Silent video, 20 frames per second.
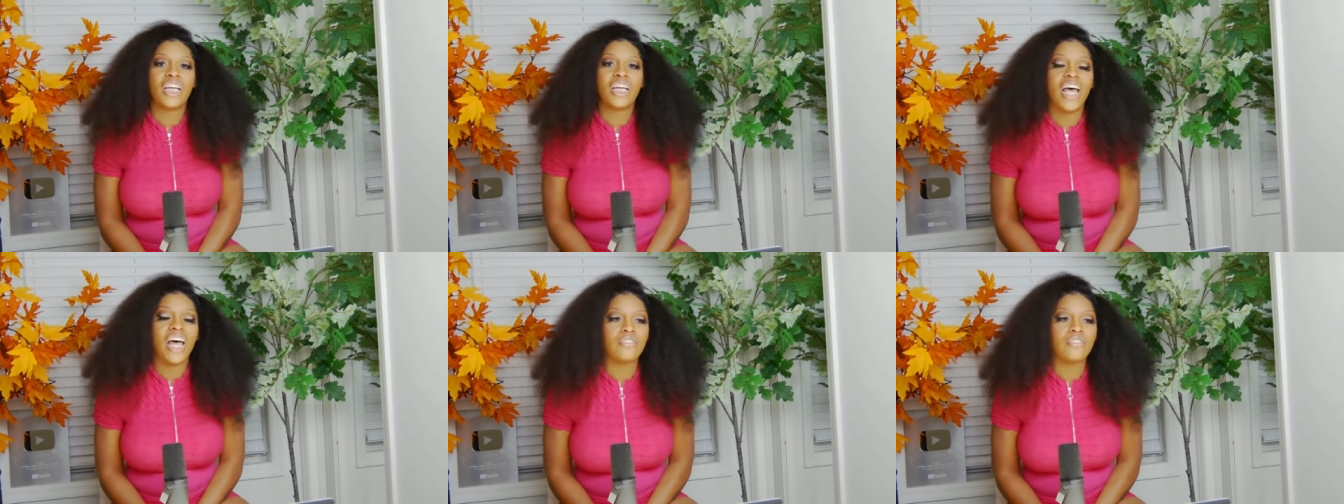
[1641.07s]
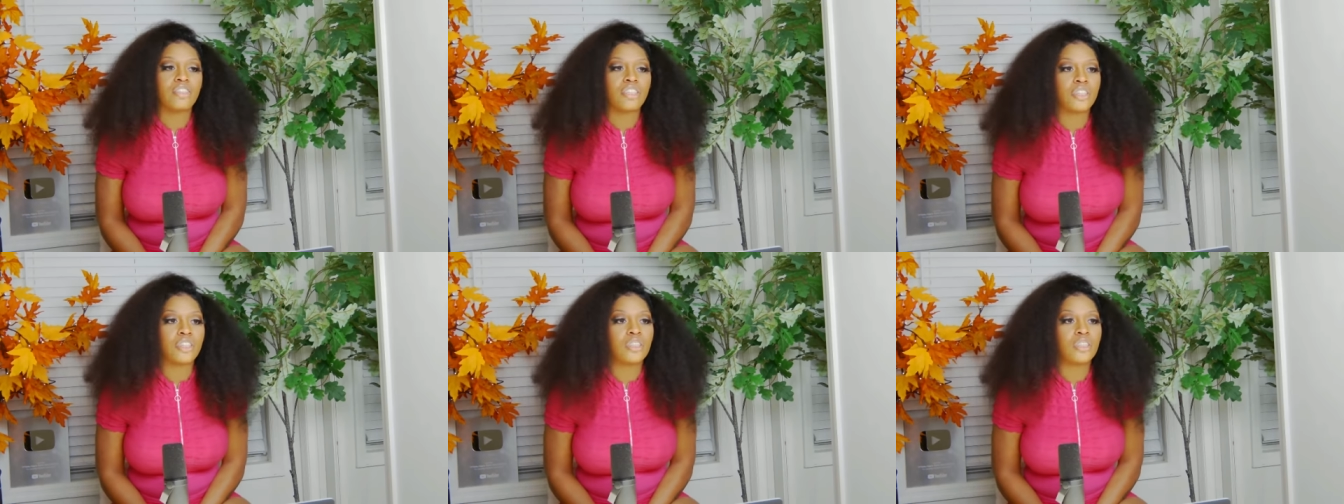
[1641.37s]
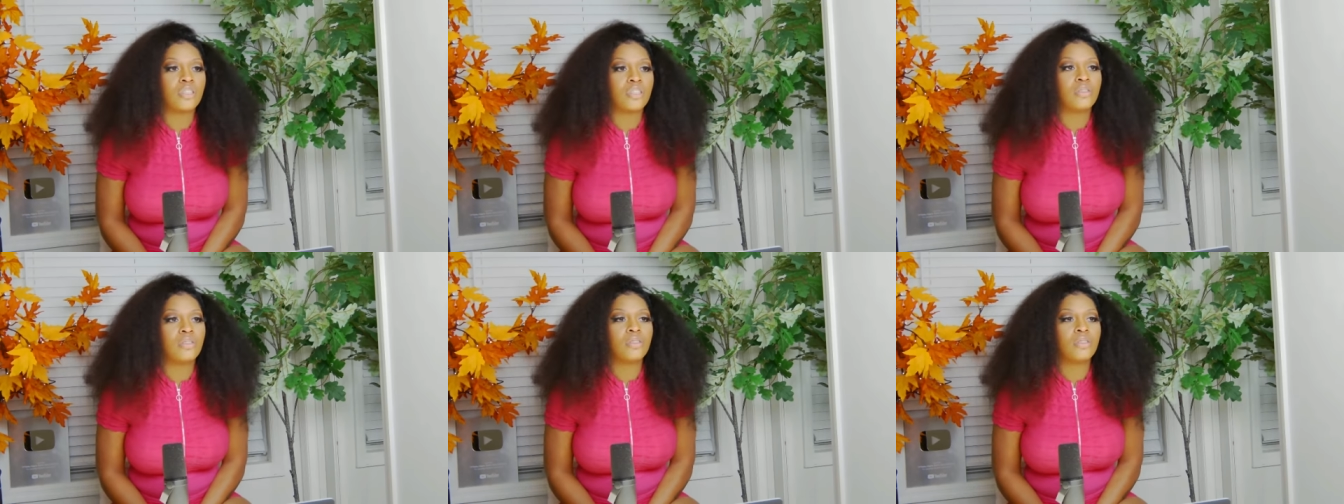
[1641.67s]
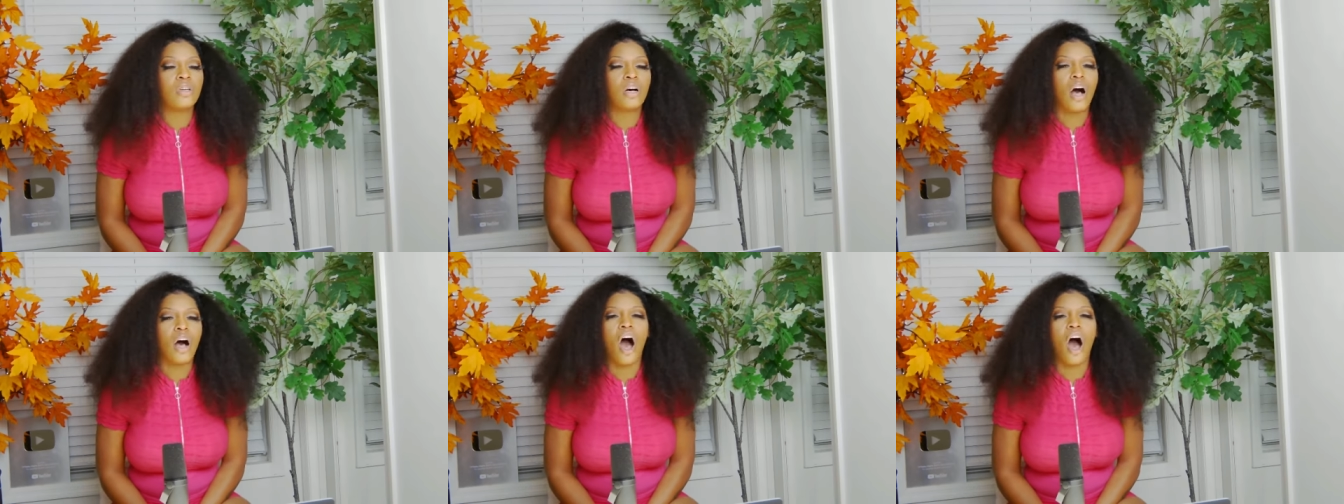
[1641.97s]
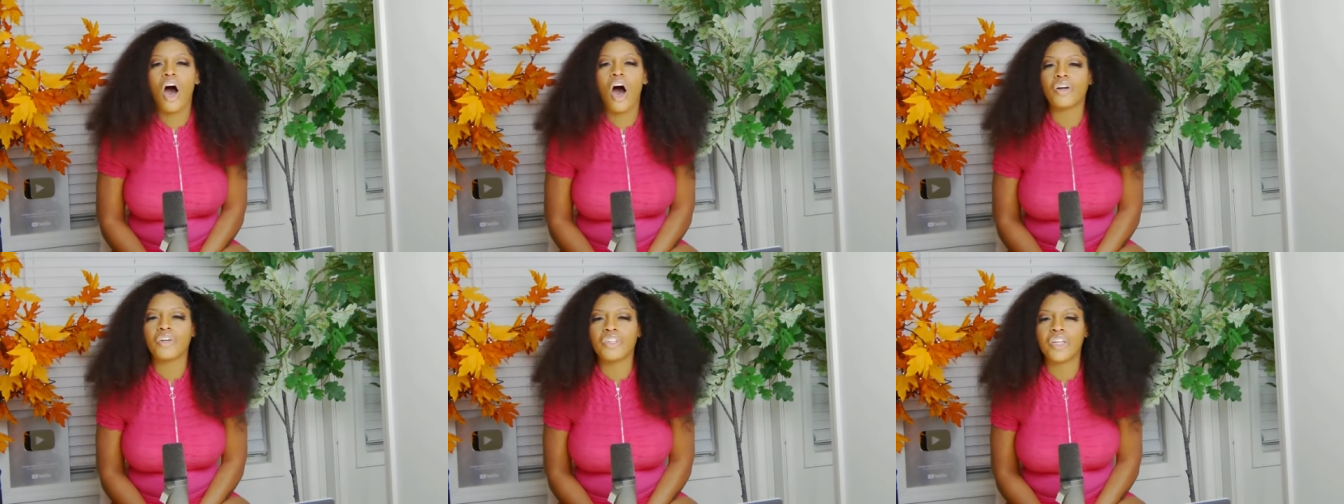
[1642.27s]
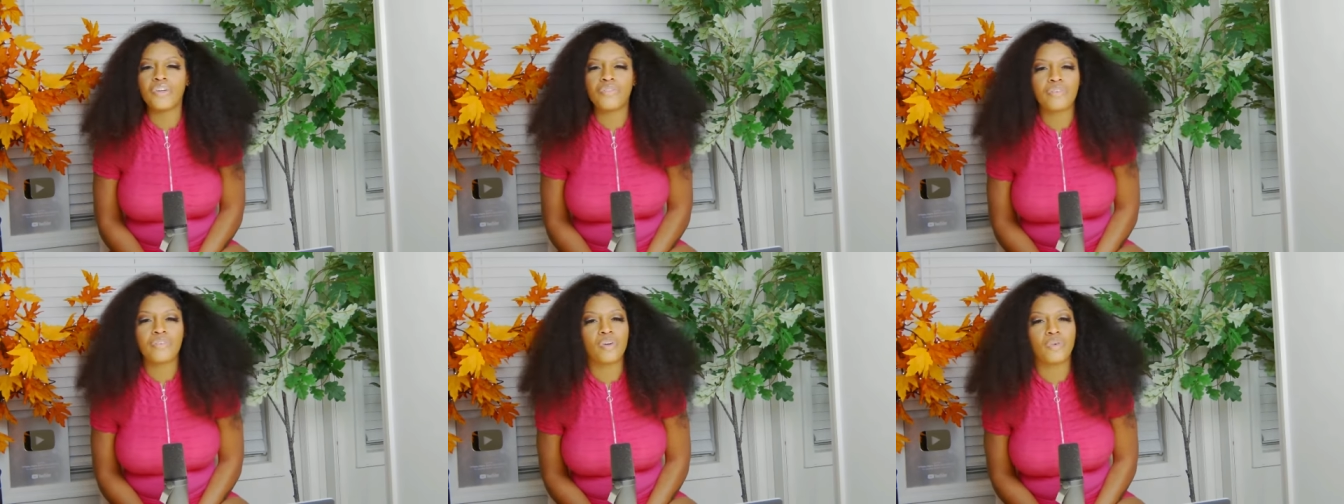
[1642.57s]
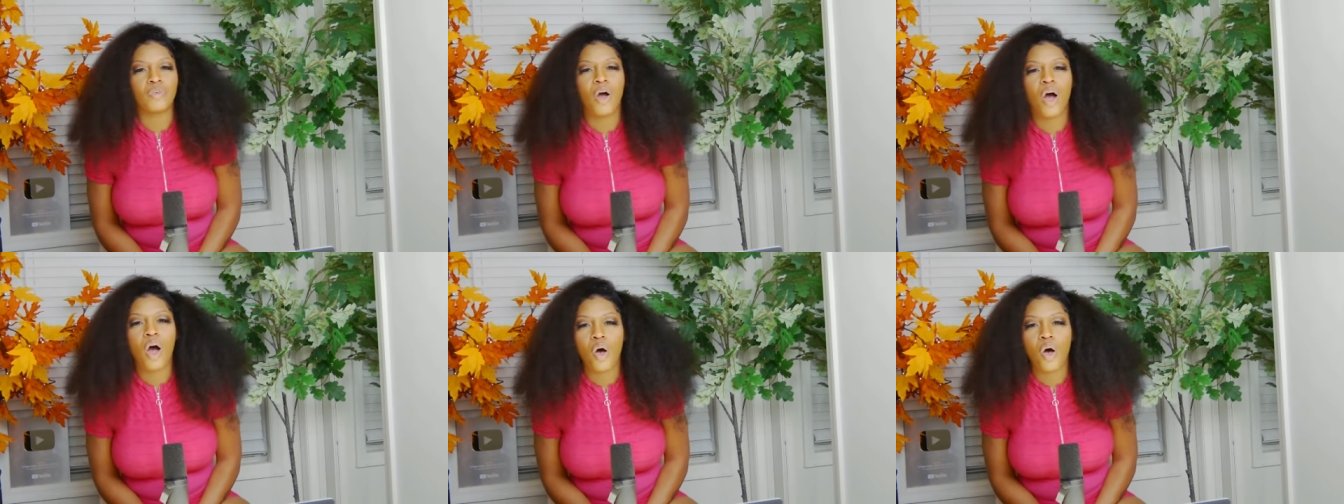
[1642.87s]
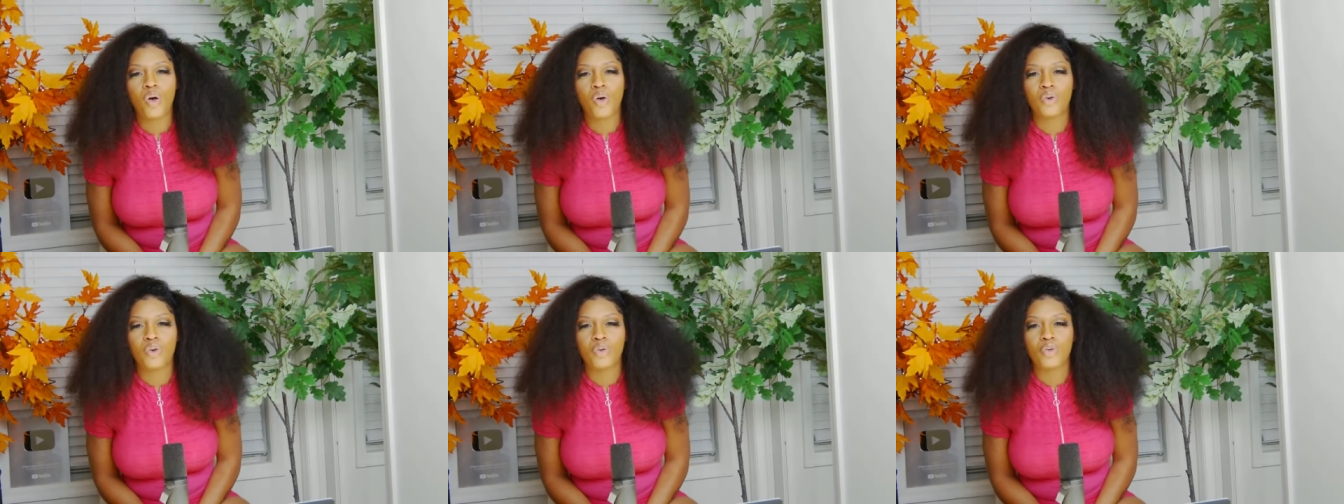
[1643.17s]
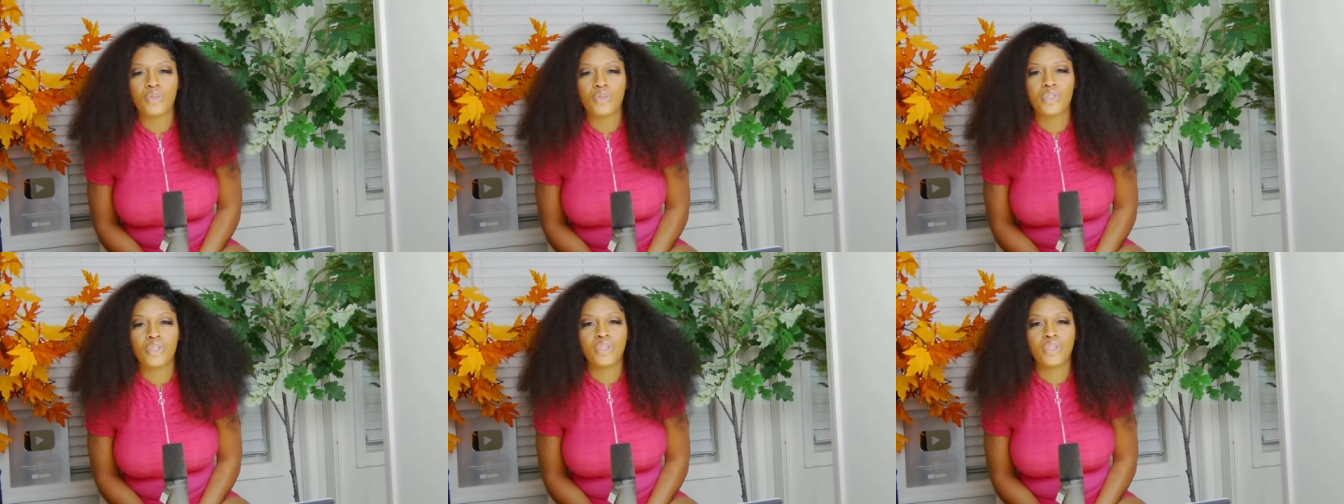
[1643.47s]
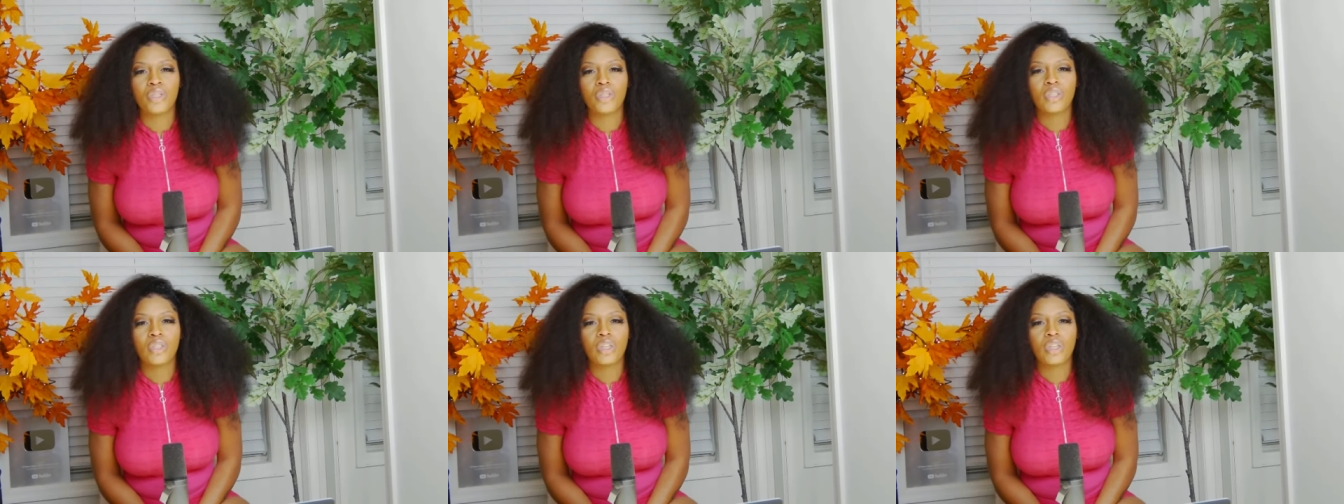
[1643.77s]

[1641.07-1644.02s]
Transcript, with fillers: left you, all different roads,